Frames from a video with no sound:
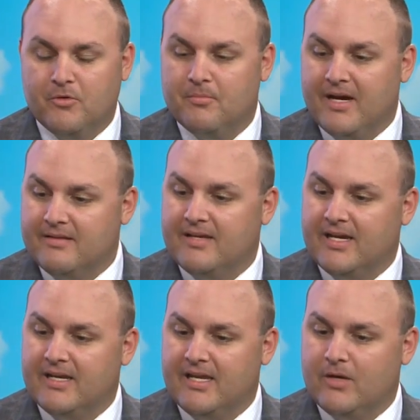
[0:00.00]
With my
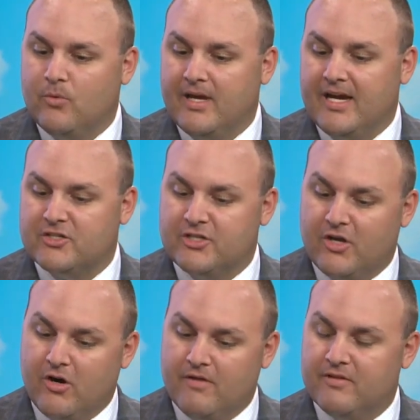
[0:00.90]
technique, we
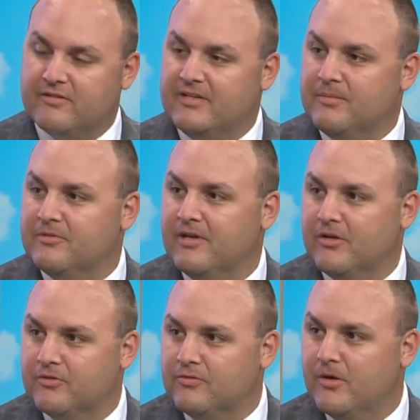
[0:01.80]
actually harvest stem
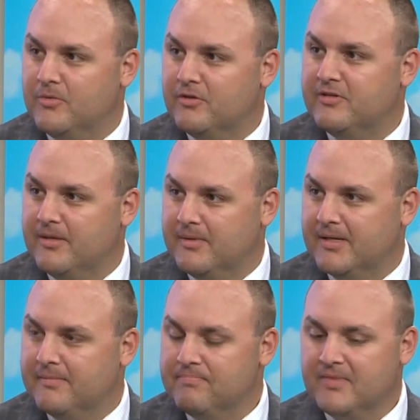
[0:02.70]
cells from your
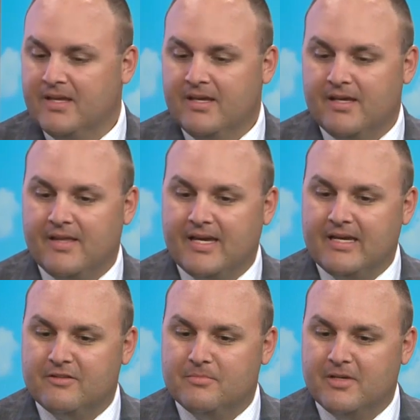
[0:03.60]
tibia. That
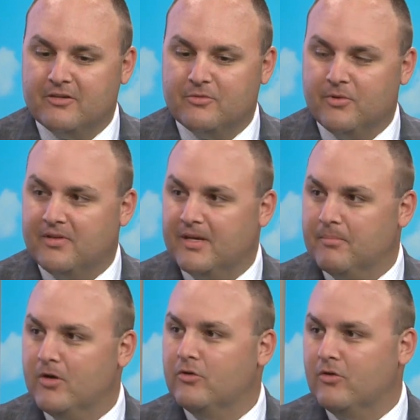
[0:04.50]
gets mixed with a
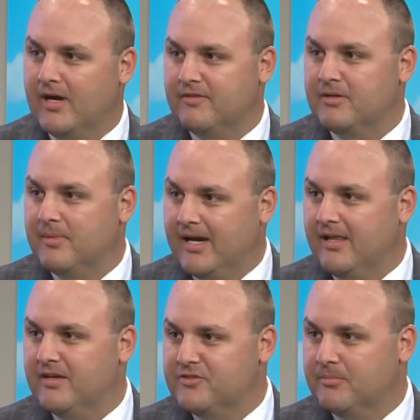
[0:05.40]
bone graft, a
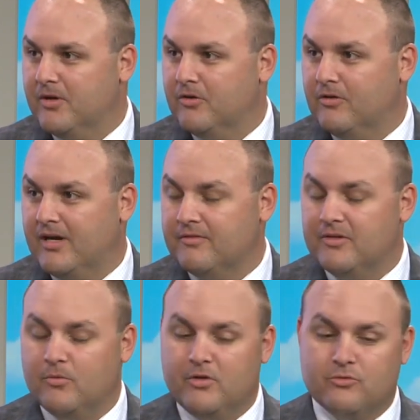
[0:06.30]
biologic bone
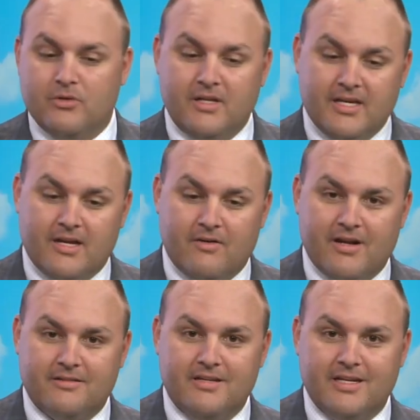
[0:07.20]
graft, and what's really
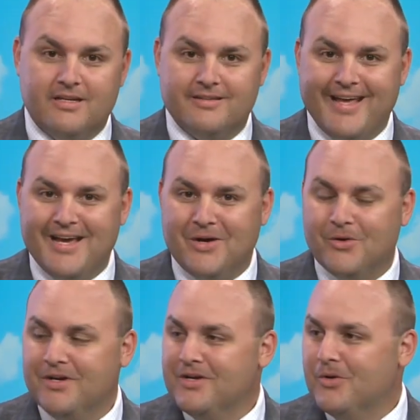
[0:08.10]
interesting is
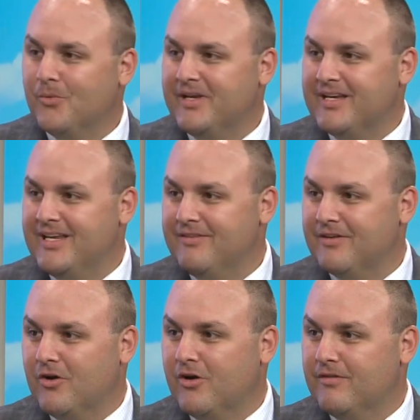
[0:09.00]
now we can
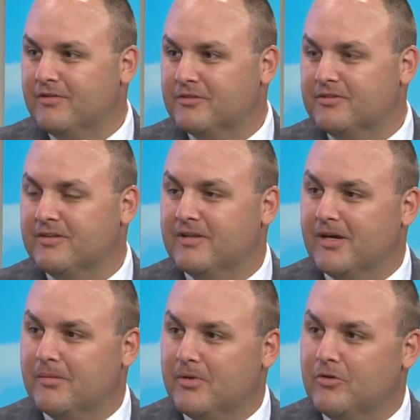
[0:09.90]
even harvest
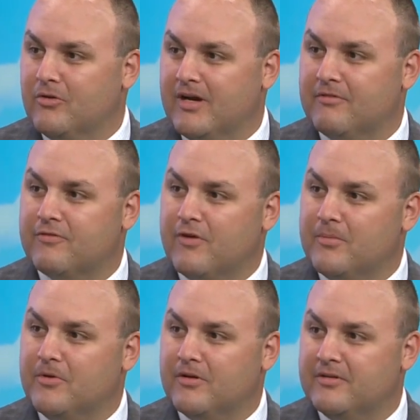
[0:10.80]
the bone graft
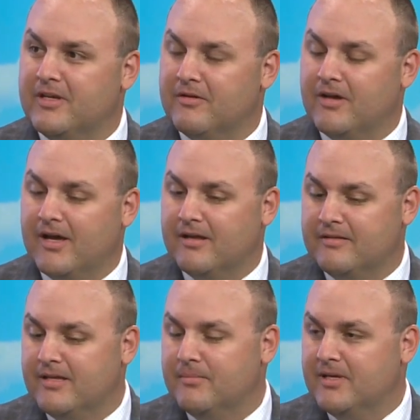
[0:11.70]
from your
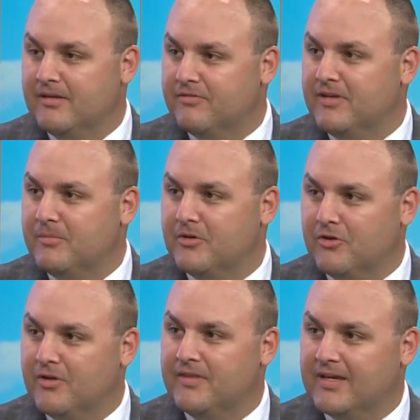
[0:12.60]
tibia and femur
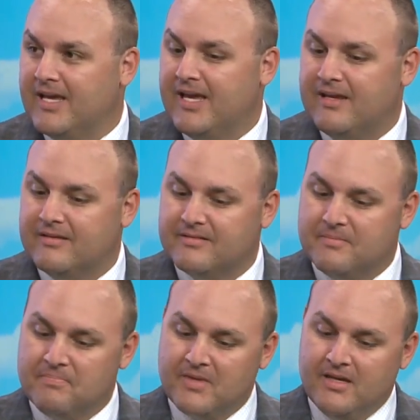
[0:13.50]
during the case.